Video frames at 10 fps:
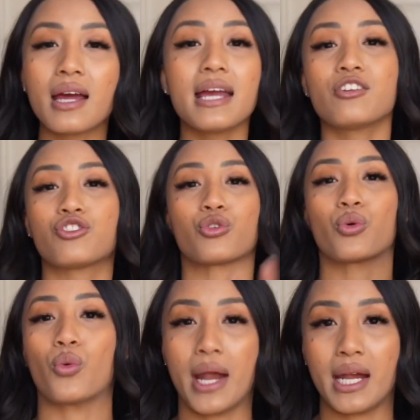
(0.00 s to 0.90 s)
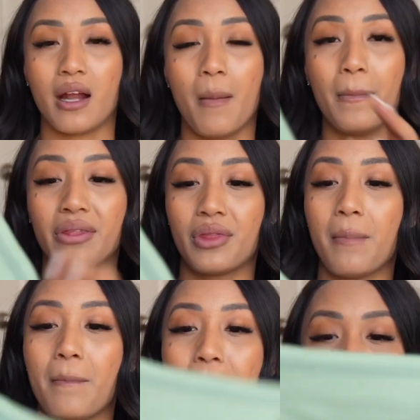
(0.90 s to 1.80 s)
is great, but
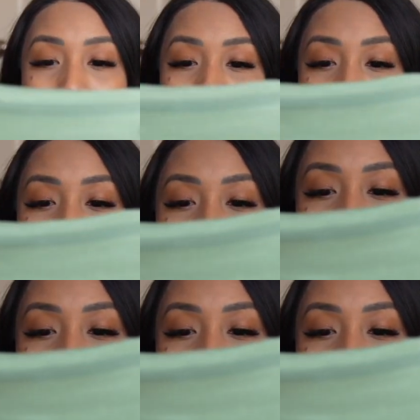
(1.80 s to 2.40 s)
the band,